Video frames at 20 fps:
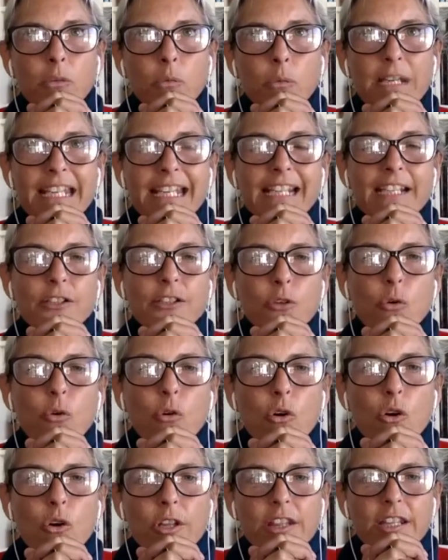
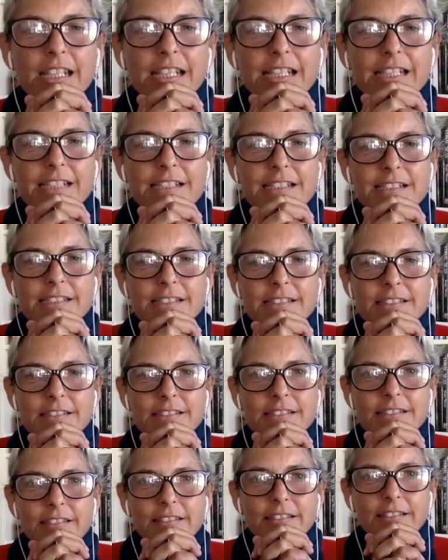ignore this
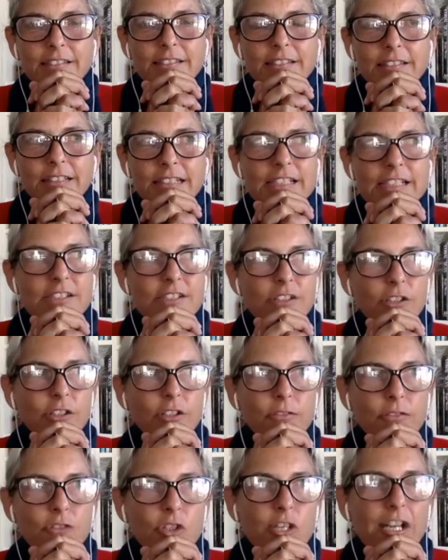sort
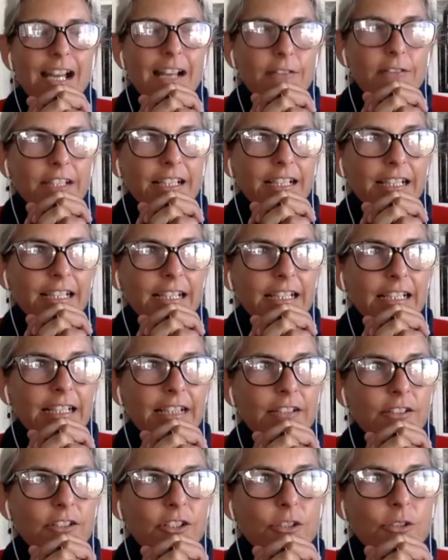of traffic
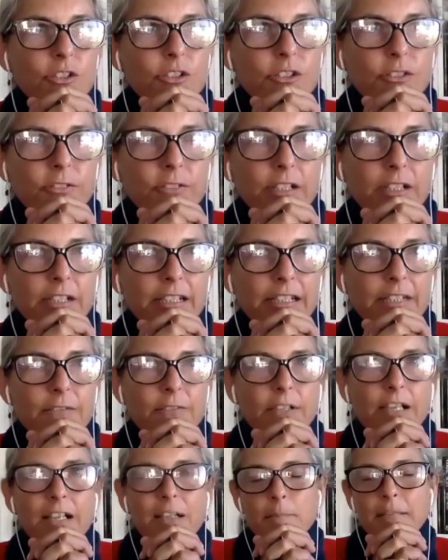and use of the
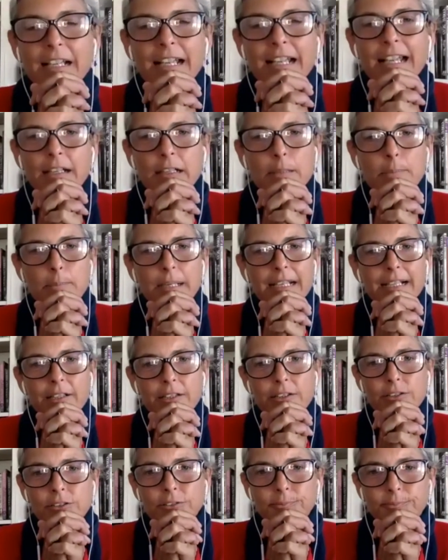environment at our
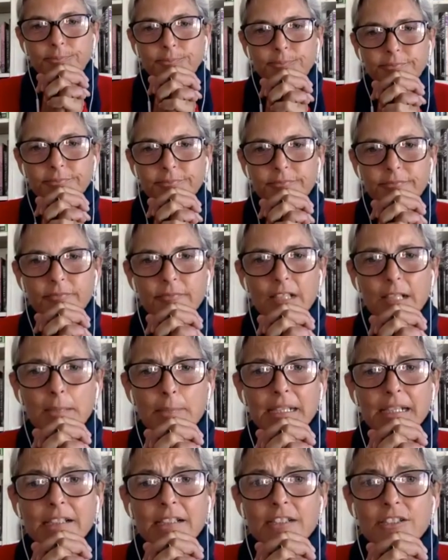peril,
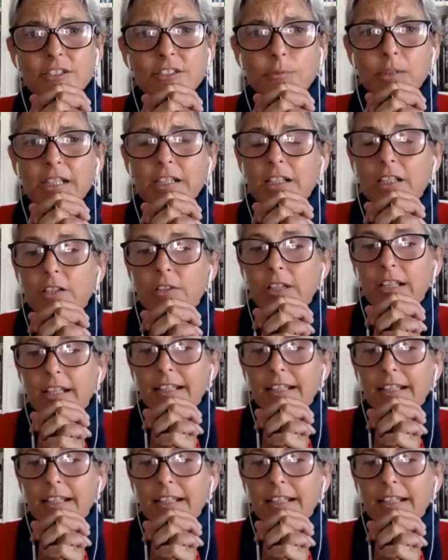because we know that